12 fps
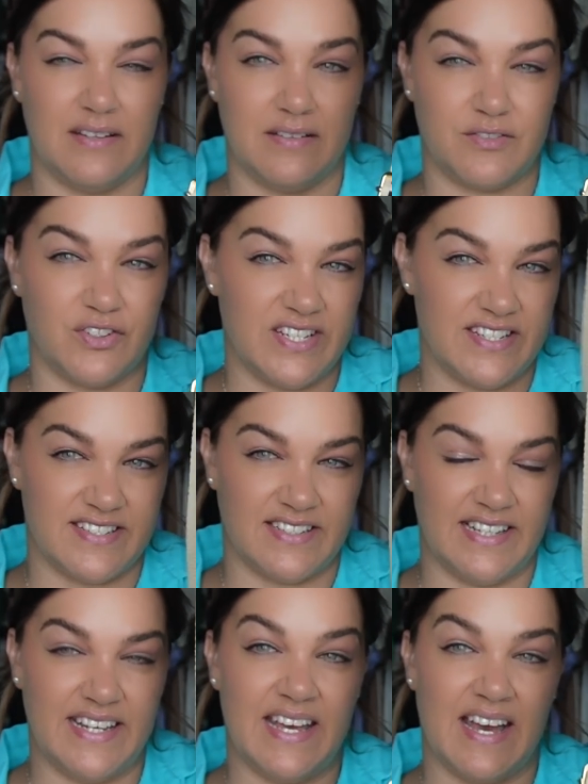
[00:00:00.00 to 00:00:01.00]

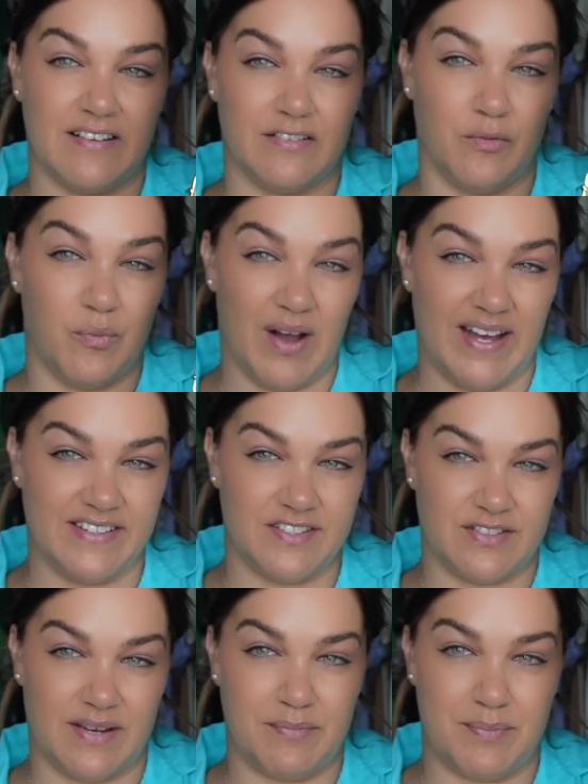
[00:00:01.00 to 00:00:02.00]
traditionally are a wider
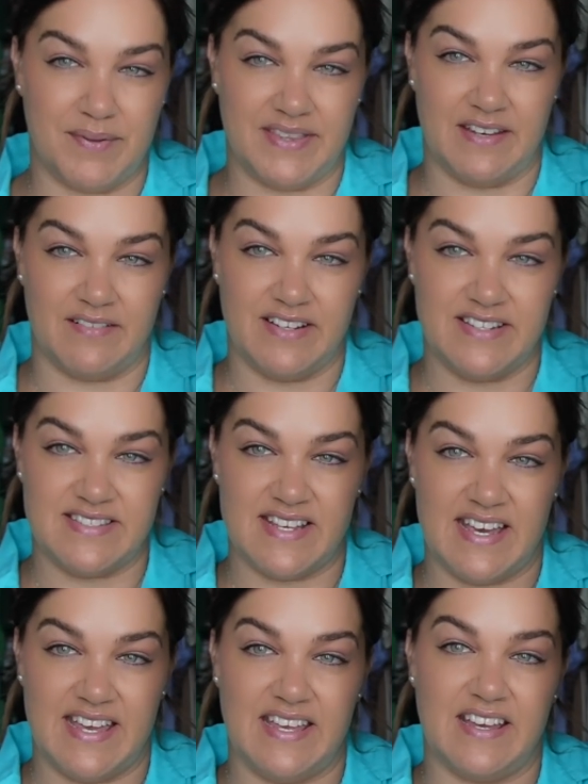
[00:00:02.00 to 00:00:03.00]
strap, but there is
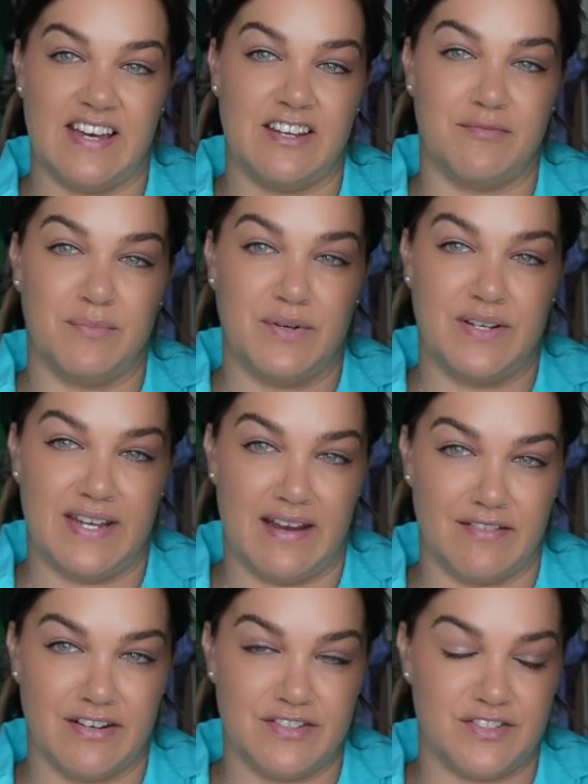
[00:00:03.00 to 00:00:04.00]
a kind of more
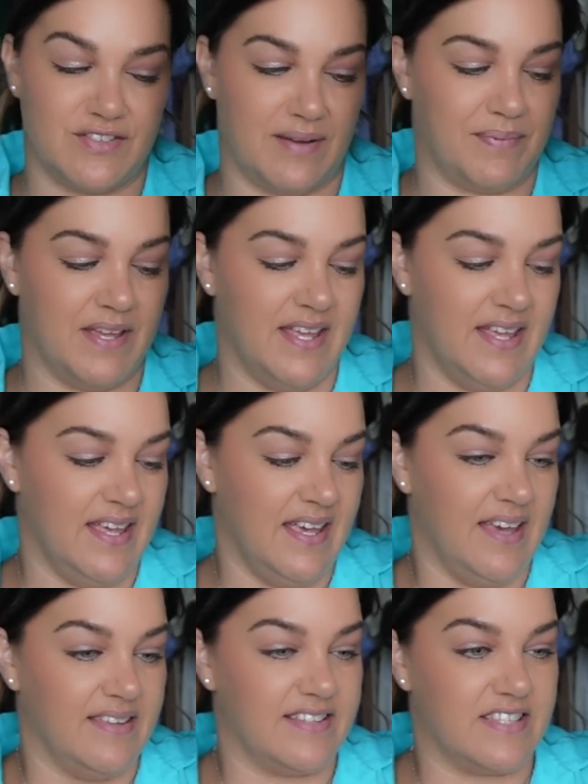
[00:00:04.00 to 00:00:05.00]
narrow strap
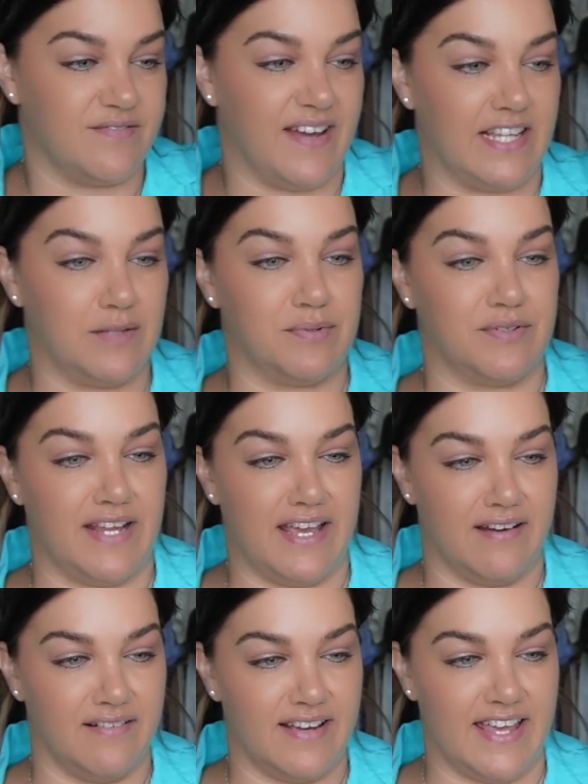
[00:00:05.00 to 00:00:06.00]
that's available
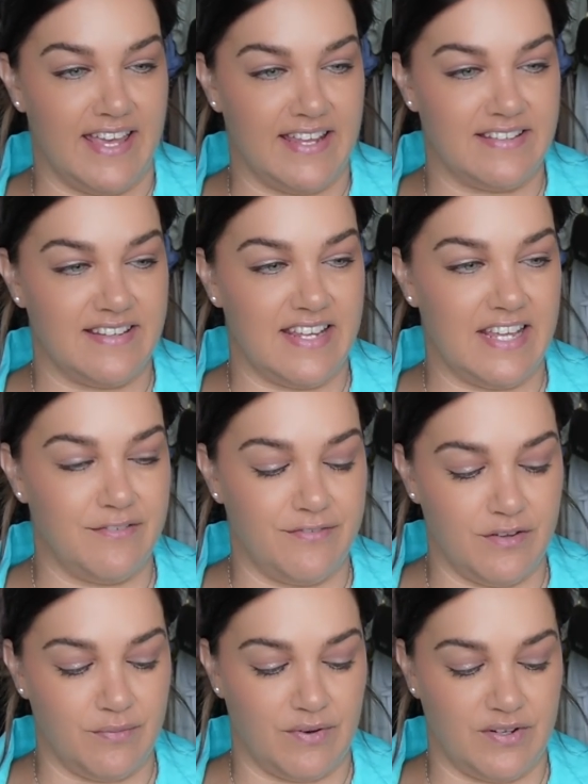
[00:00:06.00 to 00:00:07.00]
now. And if
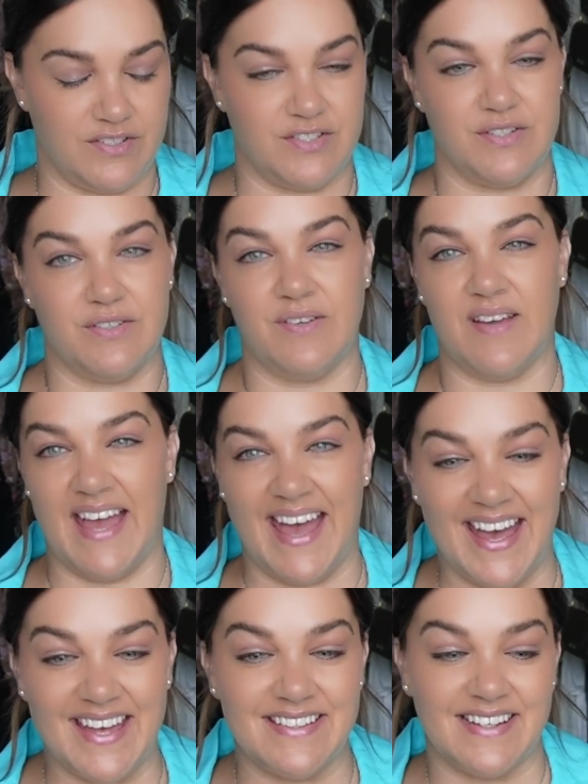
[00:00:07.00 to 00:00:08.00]
you want to
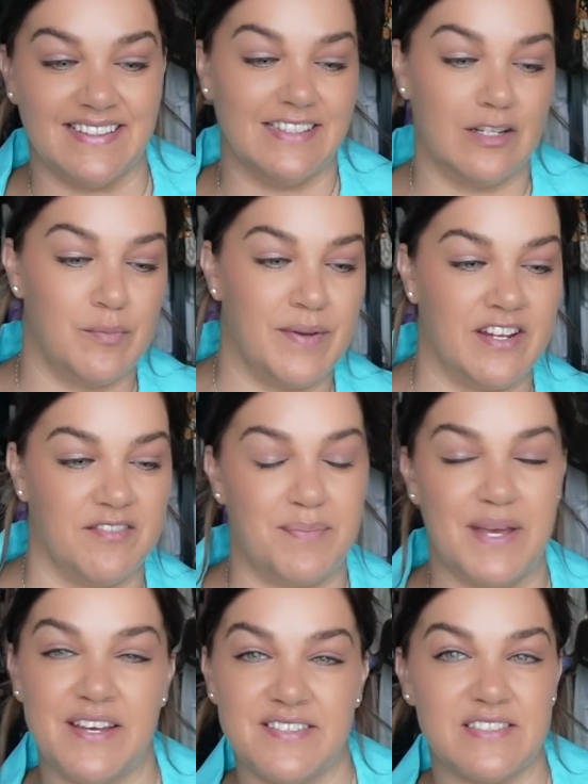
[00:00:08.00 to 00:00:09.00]
add a little bit of
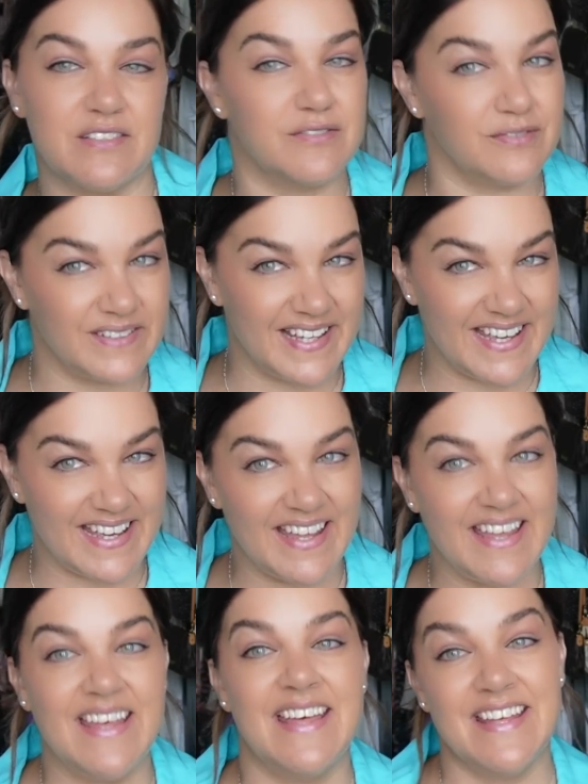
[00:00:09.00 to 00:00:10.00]
personal flair
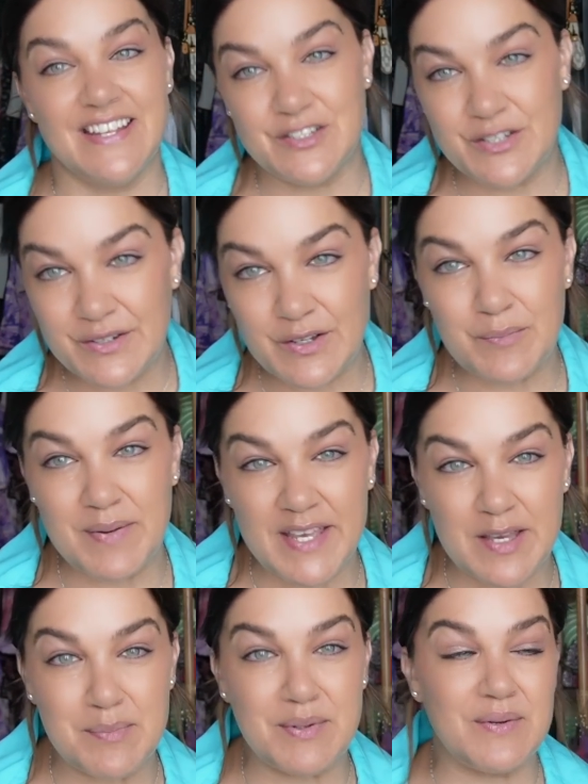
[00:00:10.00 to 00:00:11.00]
to your
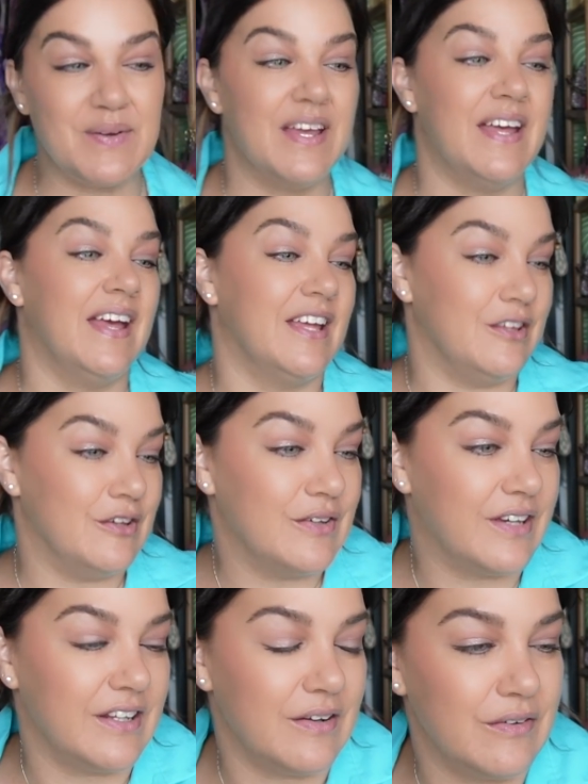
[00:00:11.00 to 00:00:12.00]
Peekaboo, you
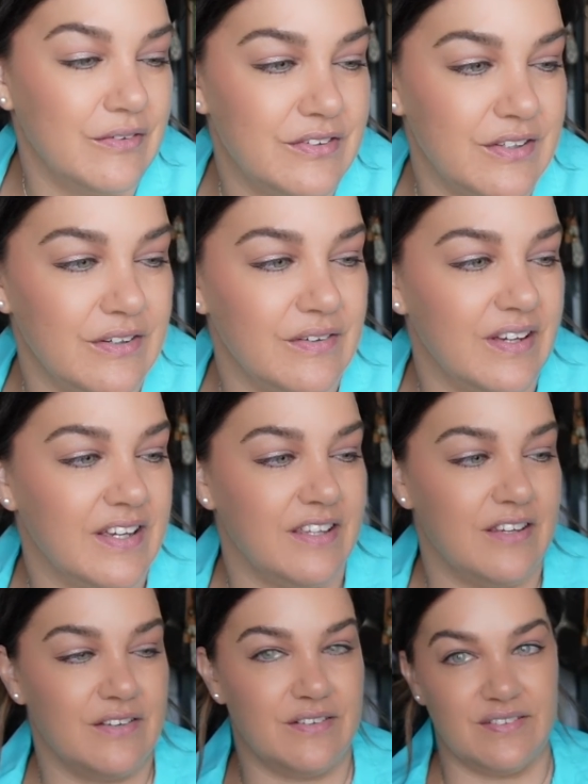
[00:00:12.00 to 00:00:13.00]
can also
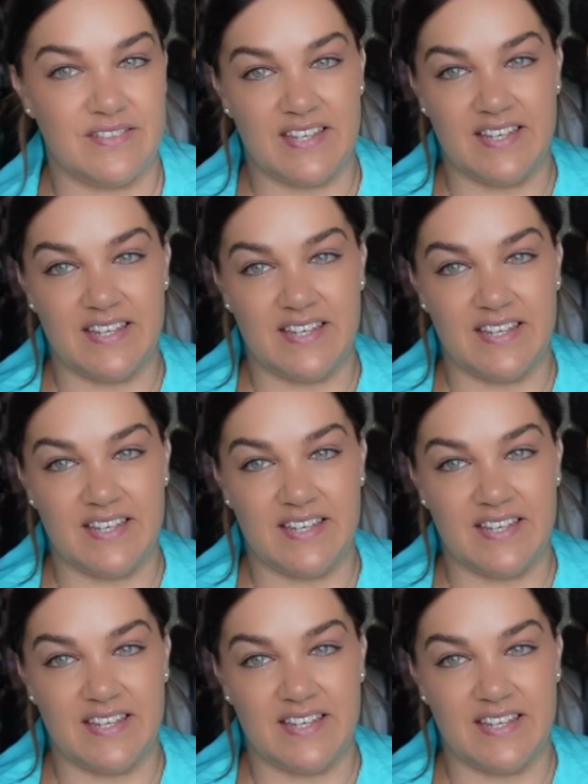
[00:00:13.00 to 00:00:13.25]
use